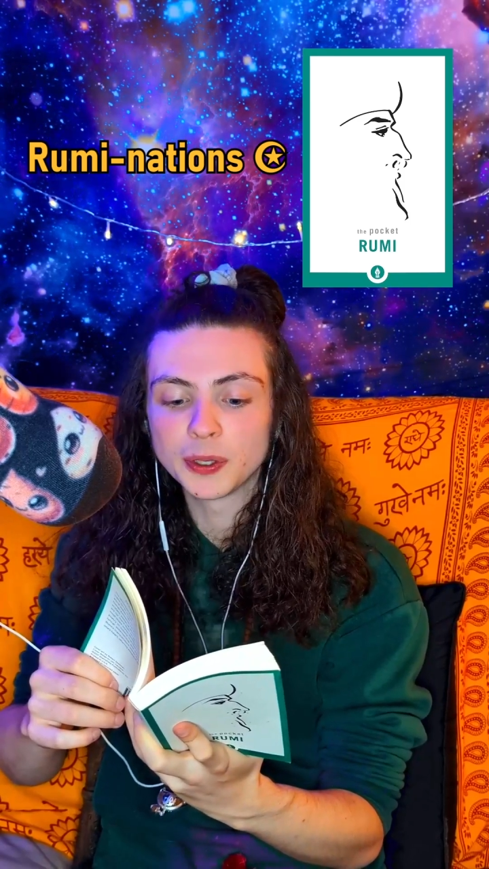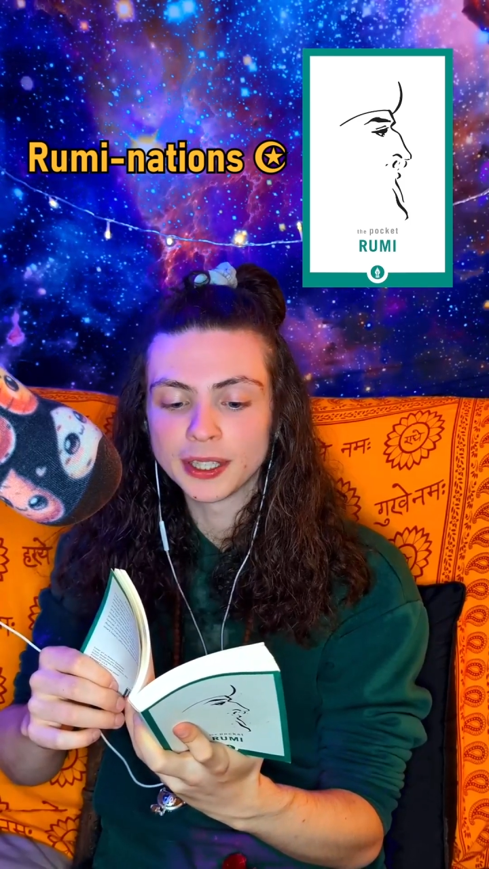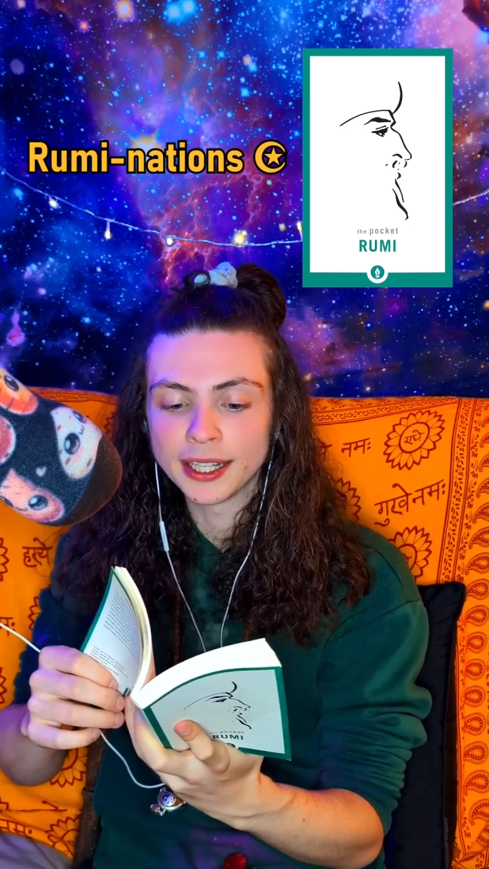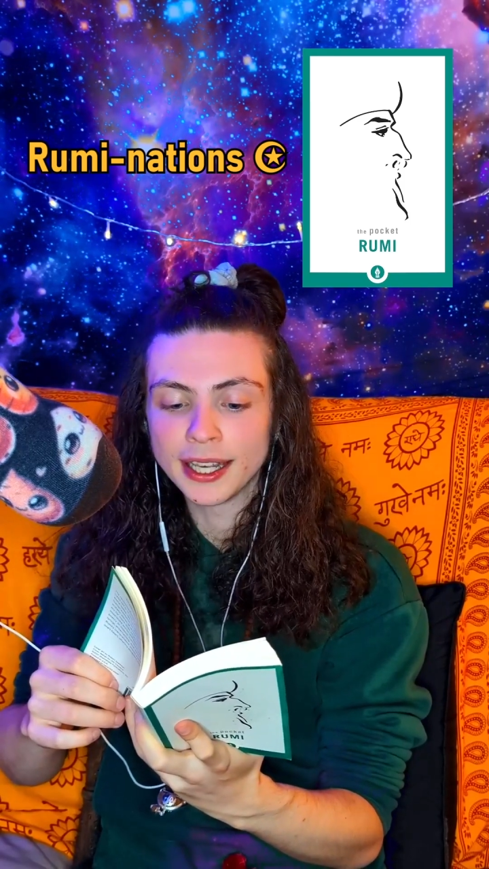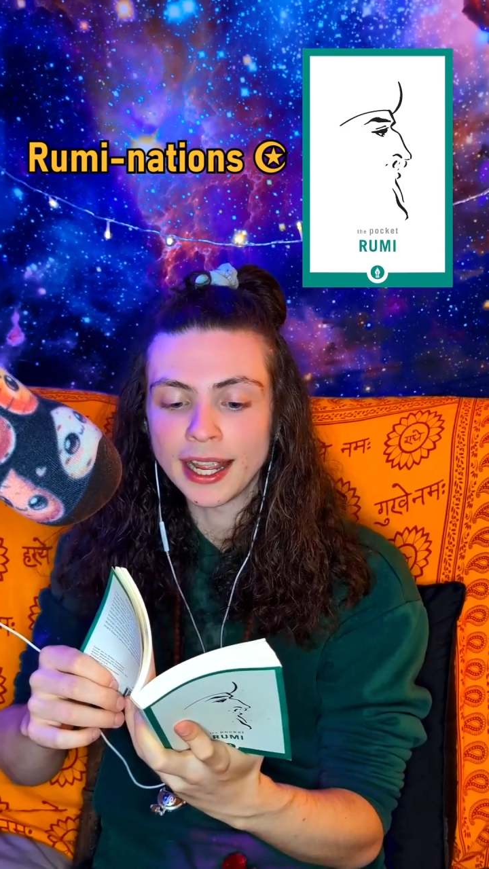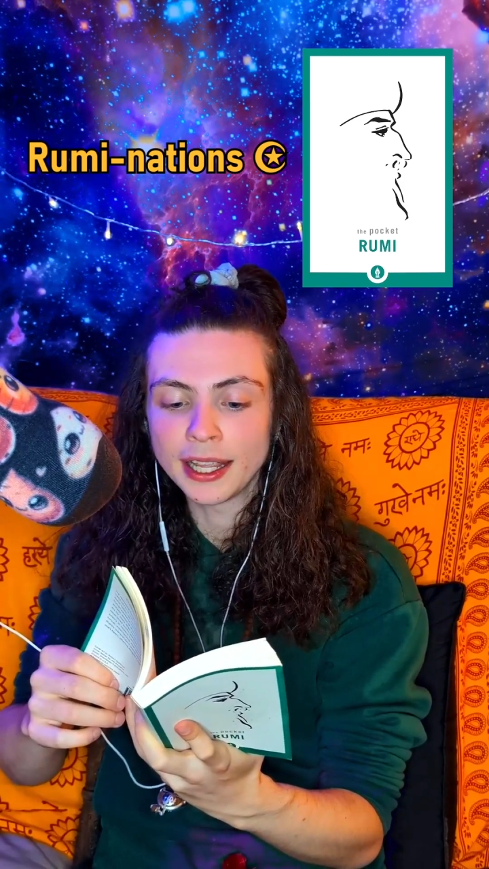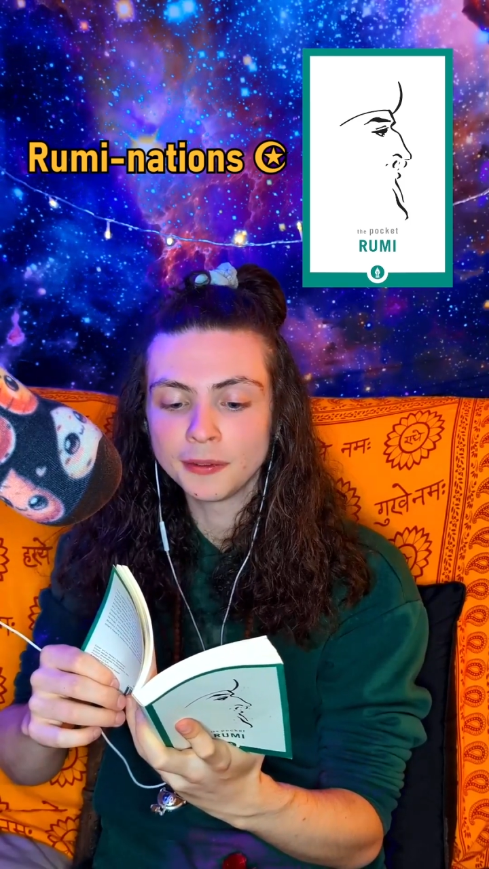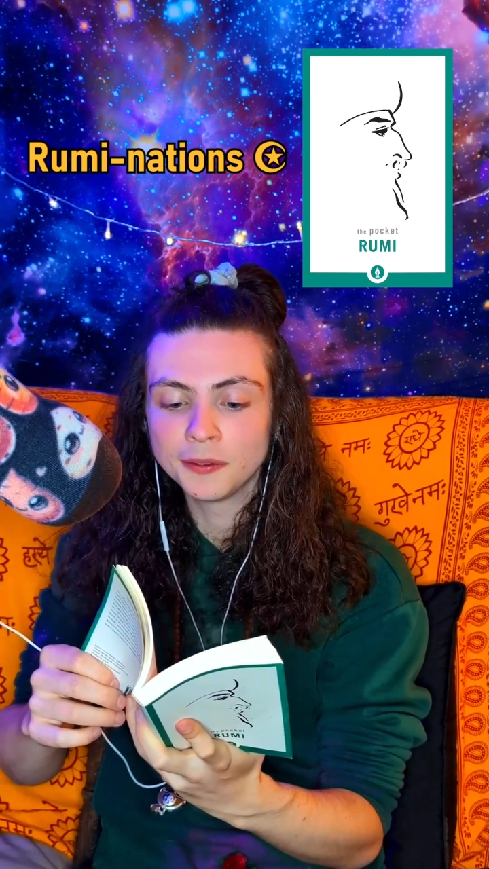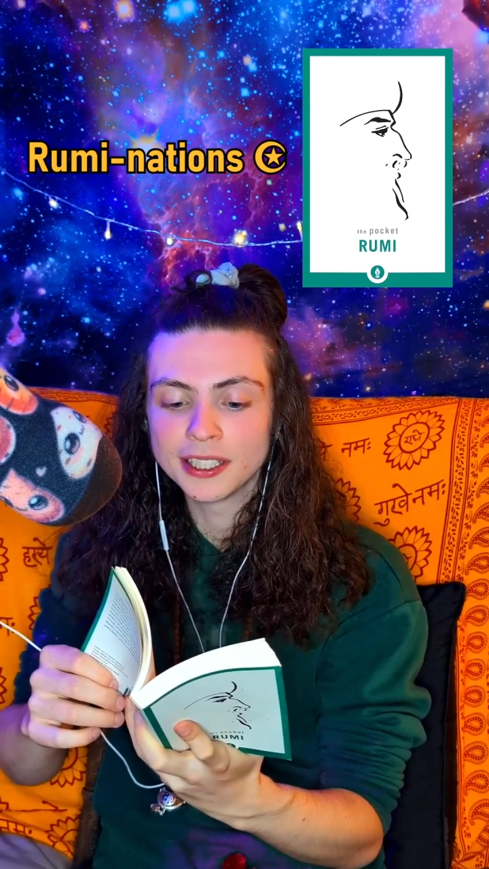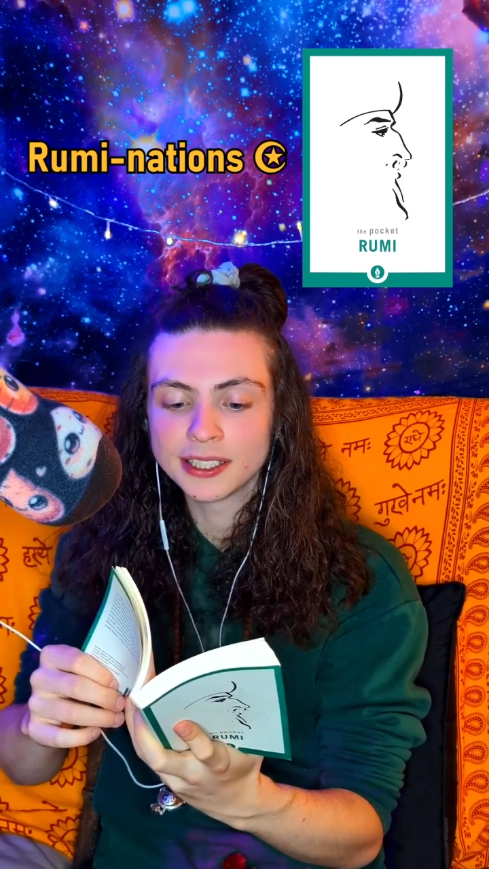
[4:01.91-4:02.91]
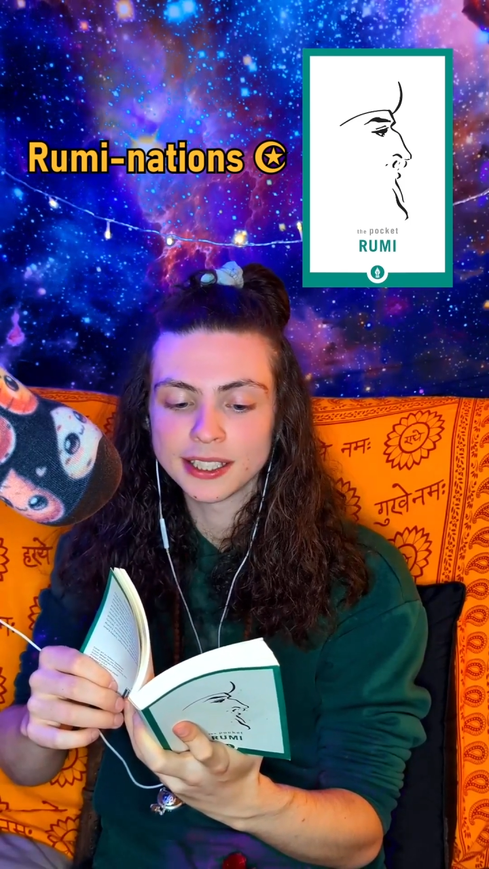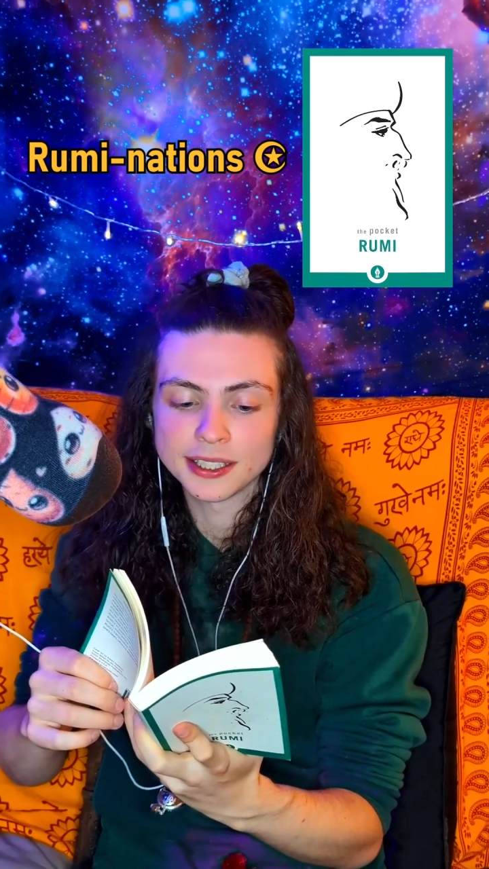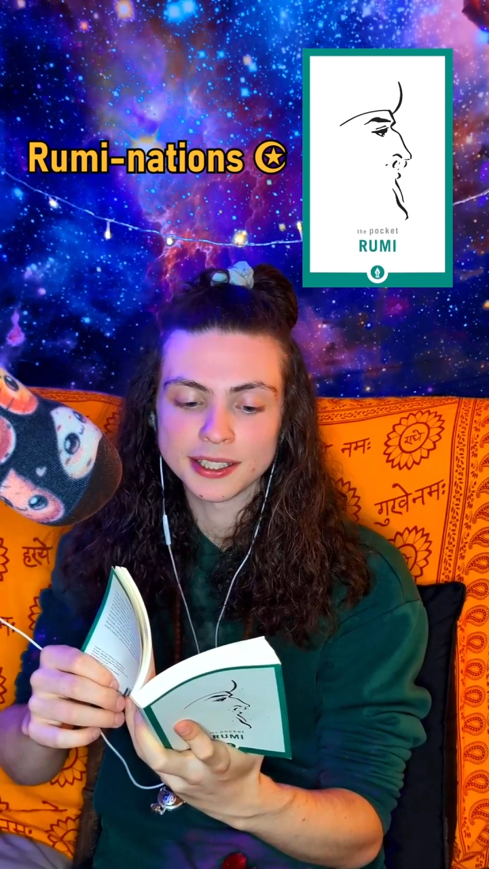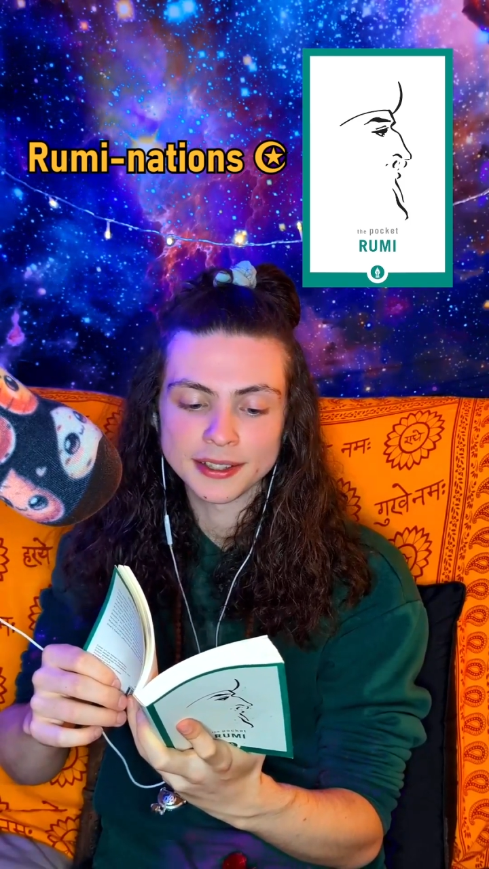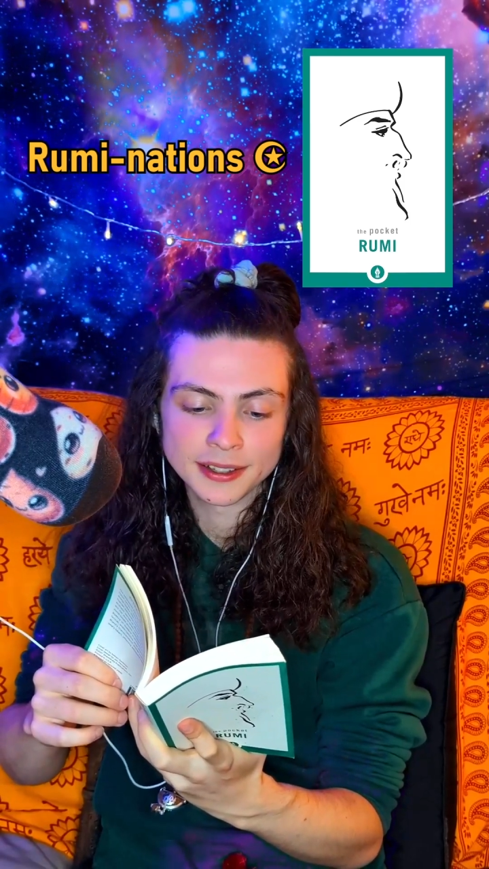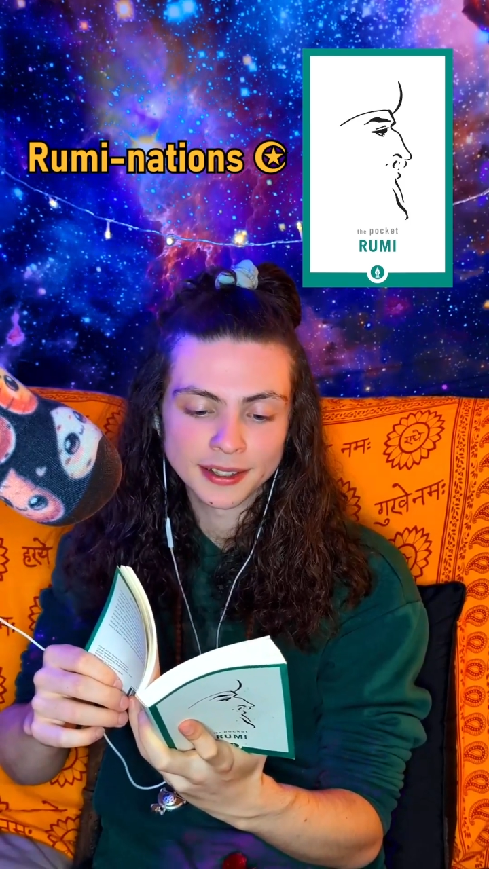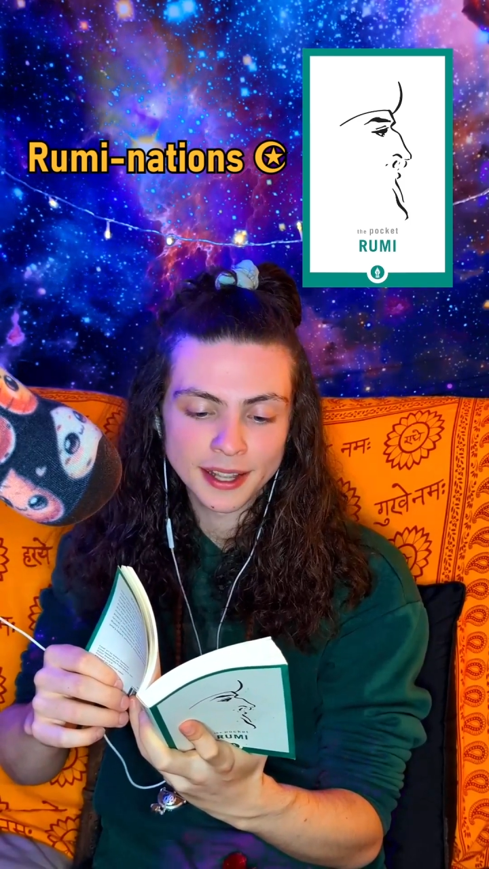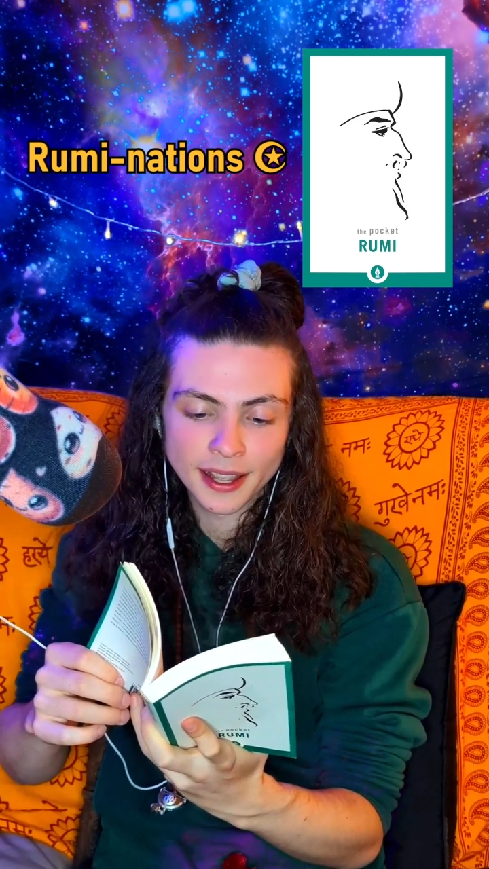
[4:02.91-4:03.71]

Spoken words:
to the day of decision.